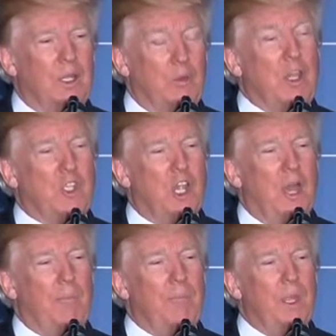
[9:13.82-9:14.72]
Great
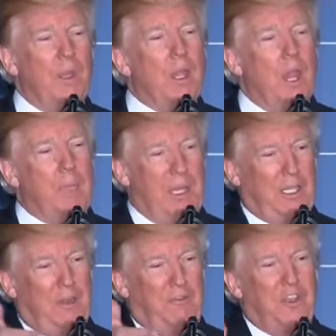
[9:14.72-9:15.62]
job. A
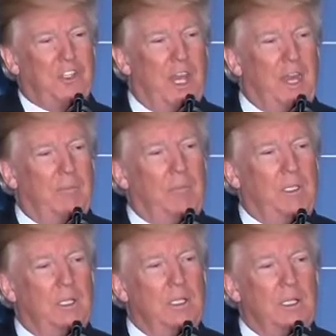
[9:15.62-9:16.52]
big difference, Adam,
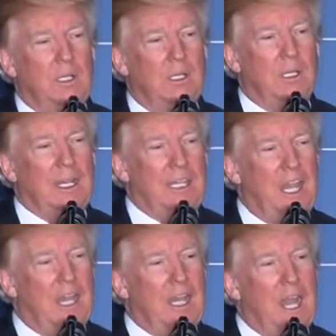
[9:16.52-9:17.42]
like
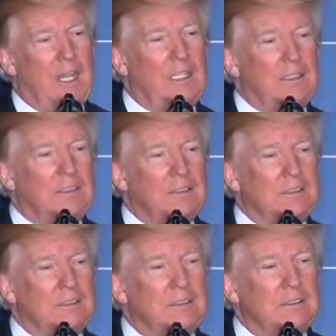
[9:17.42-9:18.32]
day and night?
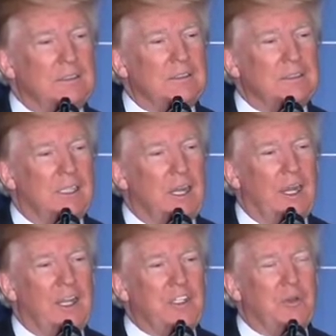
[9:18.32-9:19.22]

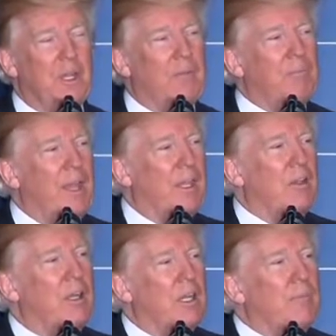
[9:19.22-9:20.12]
That's great. Thank
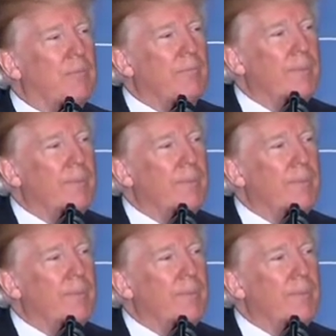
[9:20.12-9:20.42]
you, Adam.